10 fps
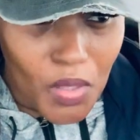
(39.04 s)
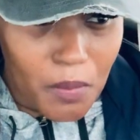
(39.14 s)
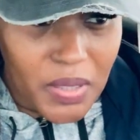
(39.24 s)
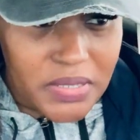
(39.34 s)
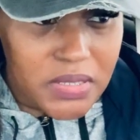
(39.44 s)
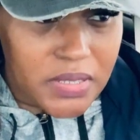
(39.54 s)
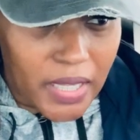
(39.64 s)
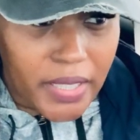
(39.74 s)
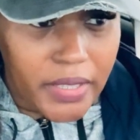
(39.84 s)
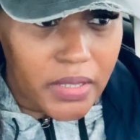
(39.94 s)
But
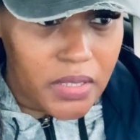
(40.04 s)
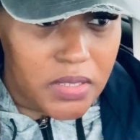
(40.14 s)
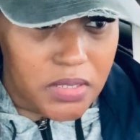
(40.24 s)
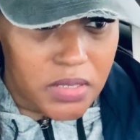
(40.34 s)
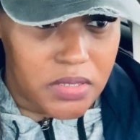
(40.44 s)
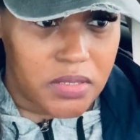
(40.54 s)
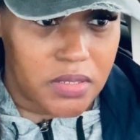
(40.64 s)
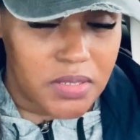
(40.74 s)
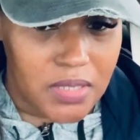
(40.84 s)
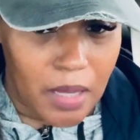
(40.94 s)
today
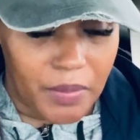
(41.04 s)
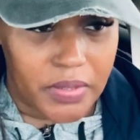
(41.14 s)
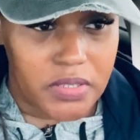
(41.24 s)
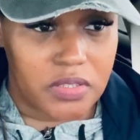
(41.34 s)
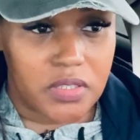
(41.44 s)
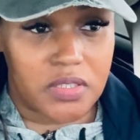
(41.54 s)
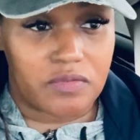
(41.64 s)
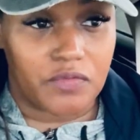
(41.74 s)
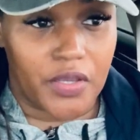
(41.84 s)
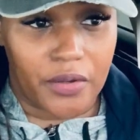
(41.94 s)
this topic is
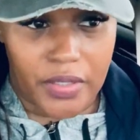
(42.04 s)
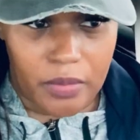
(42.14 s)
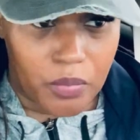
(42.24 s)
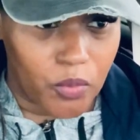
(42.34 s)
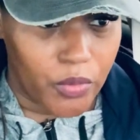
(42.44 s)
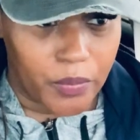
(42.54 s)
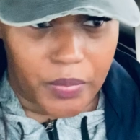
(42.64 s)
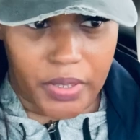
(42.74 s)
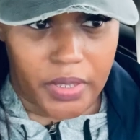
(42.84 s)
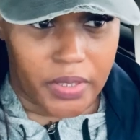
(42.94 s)
very important
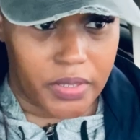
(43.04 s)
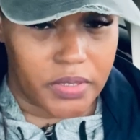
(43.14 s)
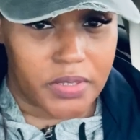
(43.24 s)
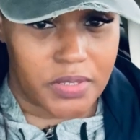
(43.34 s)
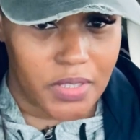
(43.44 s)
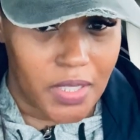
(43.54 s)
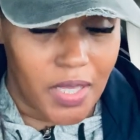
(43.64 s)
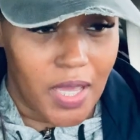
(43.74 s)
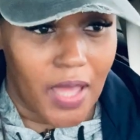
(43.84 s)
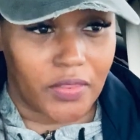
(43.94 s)
because
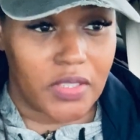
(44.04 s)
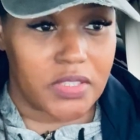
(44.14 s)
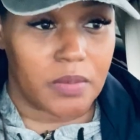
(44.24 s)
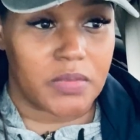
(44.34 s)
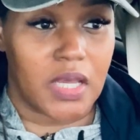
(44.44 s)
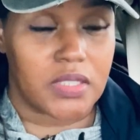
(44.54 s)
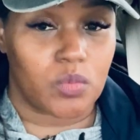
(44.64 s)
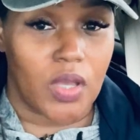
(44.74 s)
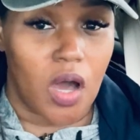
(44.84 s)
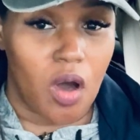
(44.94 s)
I think sometimes
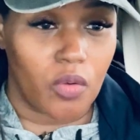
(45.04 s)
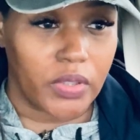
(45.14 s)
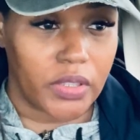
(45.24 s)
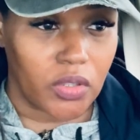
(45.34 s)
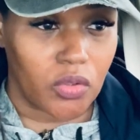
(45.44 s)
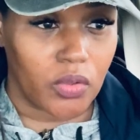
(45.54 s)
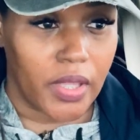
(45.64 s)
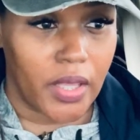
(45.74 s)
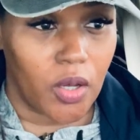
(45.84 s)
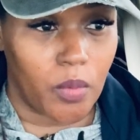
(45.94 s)
we all need a little
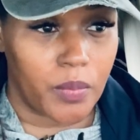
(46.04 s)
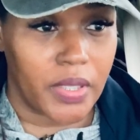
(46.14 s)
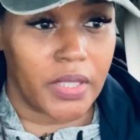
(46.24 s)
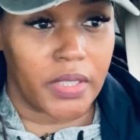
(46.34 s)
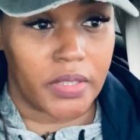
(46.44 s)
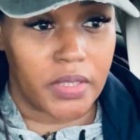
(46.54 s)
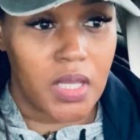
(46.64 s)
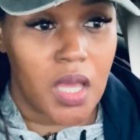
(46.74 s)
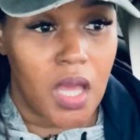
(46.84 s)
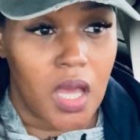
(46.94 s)
help
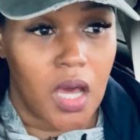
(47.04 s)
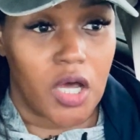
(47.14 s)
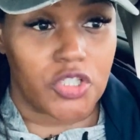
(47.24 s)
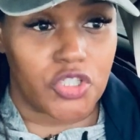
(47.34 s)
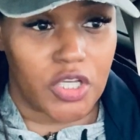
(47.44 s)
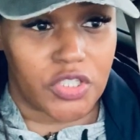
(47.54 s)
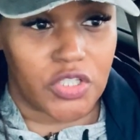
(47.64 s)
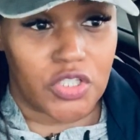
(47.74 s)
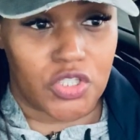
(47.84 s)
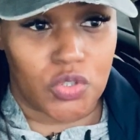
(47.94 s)
in
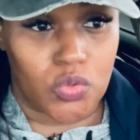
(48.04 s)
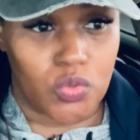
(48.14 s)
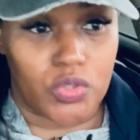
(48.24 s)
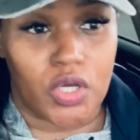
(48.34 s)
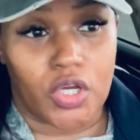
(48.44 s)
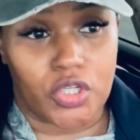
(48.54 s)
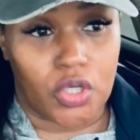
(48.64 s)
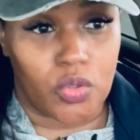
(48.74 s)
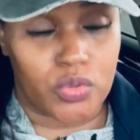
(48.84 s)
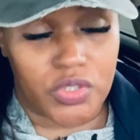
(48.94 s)
adjusting to young
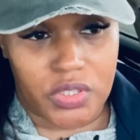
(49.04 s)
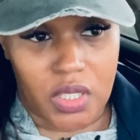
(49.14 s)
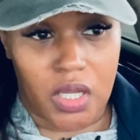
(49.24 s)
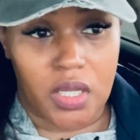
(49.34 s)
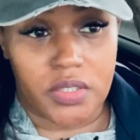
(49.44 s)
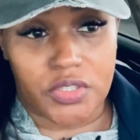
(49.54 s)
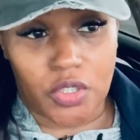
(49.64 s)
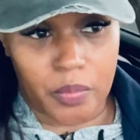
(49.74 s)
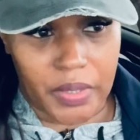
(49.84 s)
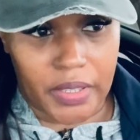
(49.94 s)
adults
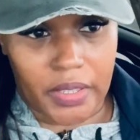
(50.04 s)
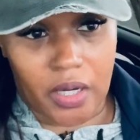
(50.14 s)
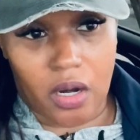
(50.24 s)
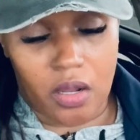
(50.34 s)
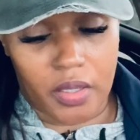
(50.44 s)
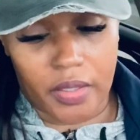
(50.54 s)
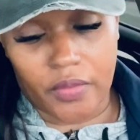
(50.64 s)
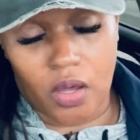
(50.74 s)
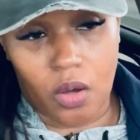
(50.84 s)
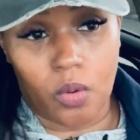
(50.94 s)
still being in
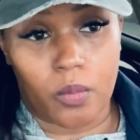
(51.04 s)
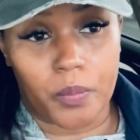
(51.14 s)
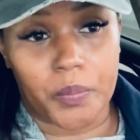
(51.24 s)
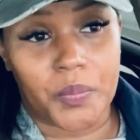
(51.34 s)
the home.